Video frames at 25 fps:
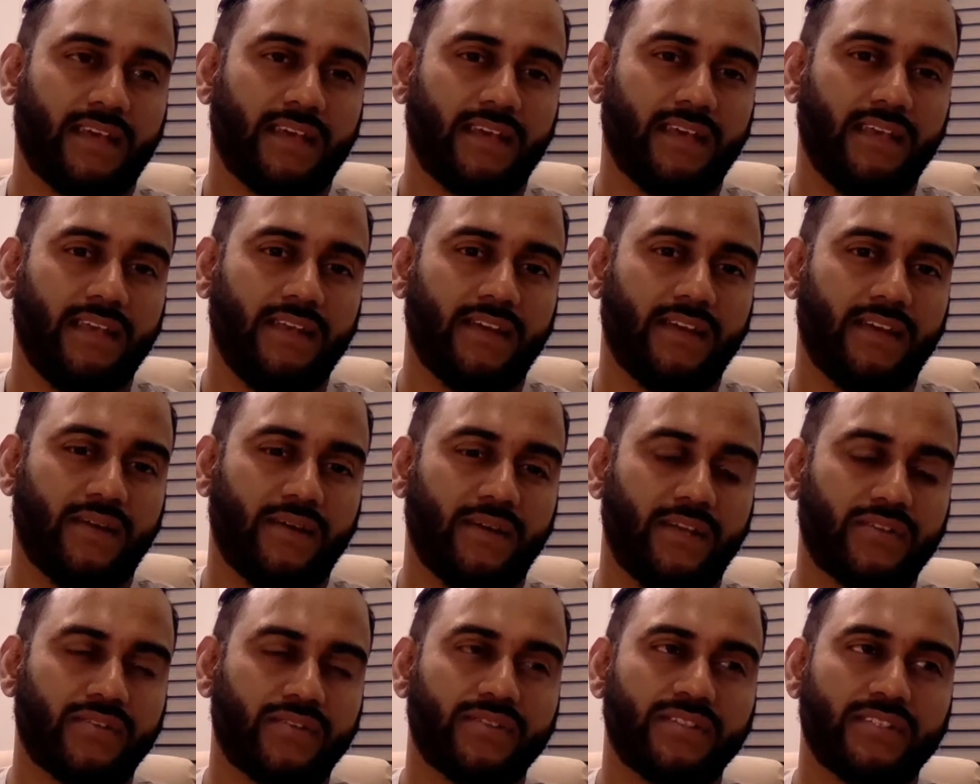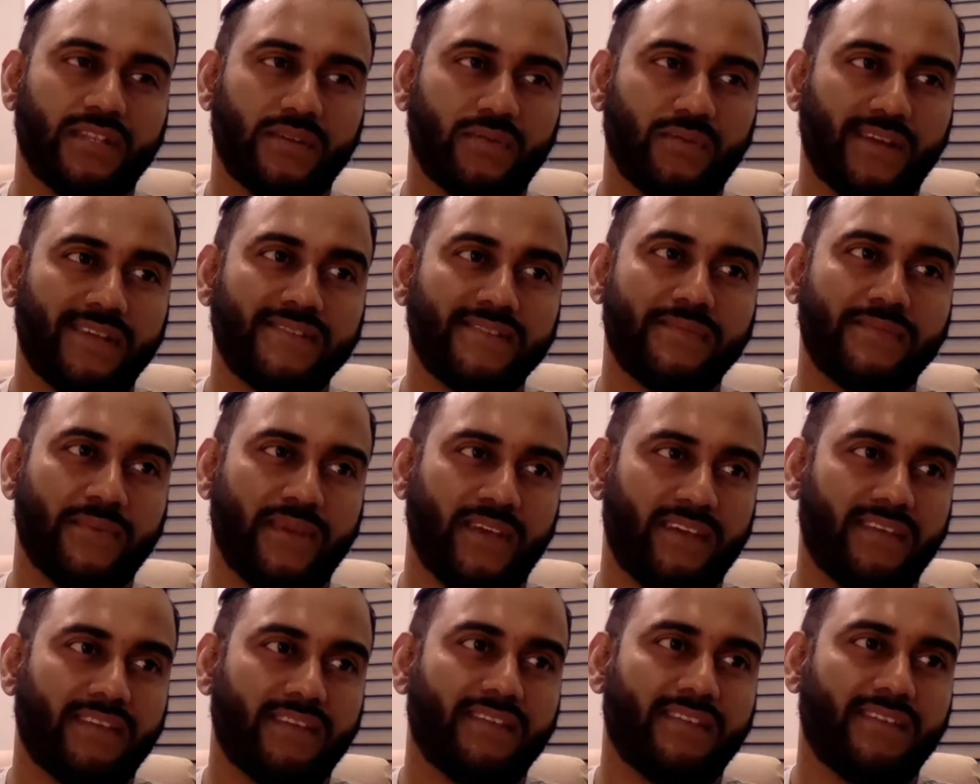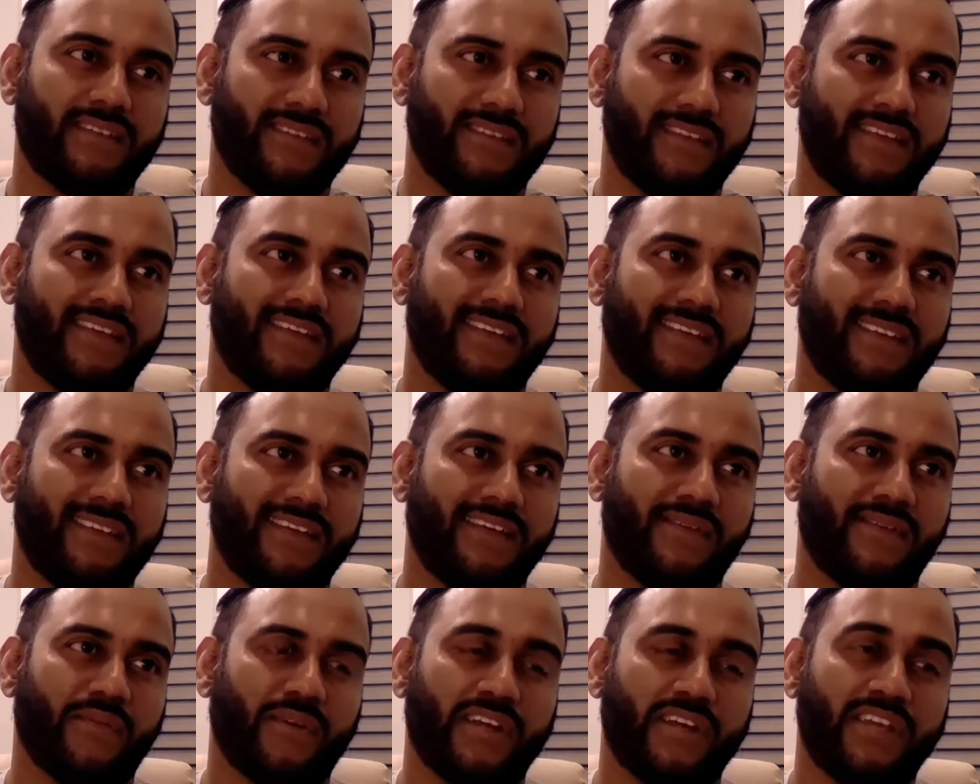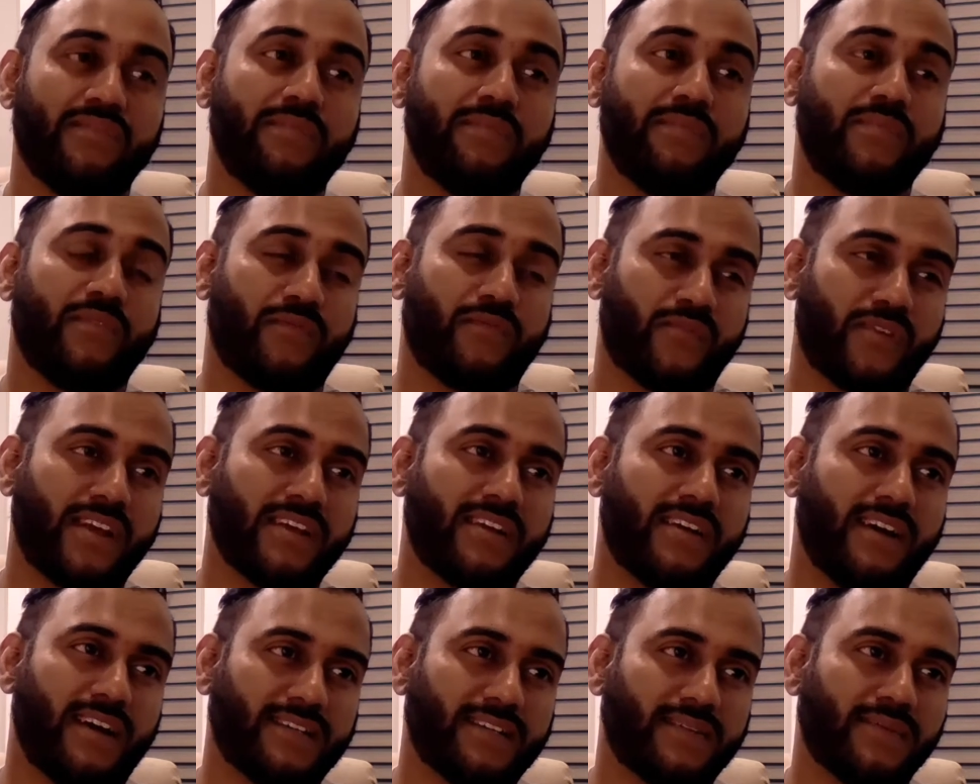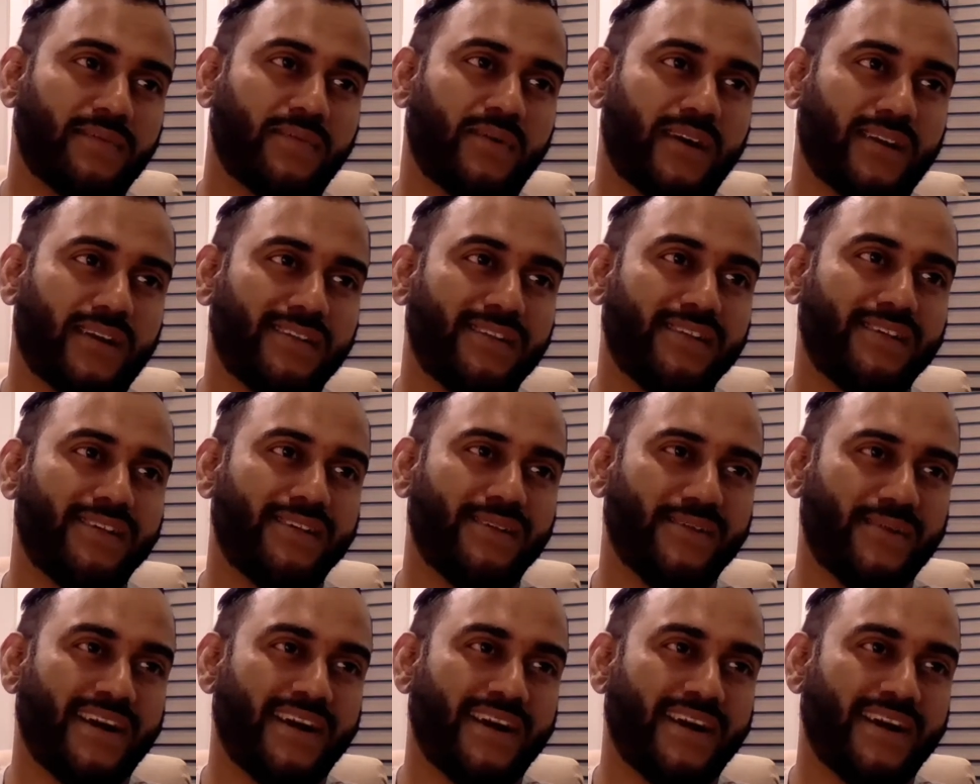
you know, interesting resume where even before I got to Waterloo,